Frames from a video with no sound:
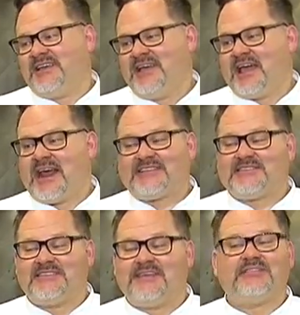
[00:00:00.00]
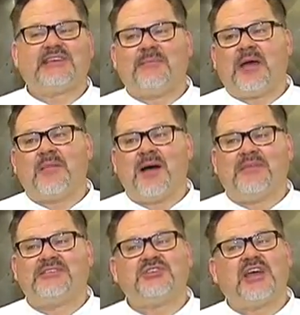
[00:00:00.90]
and I even tell my mom
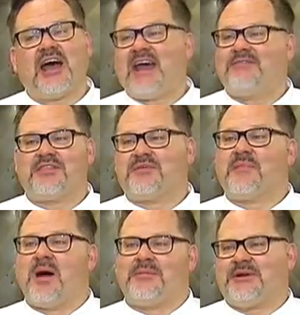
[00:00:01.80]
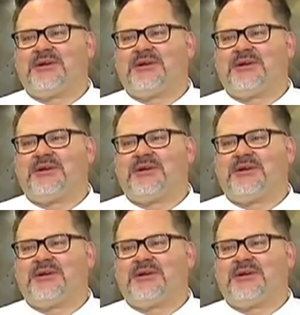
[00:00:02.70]
this, you got to have a thermometer.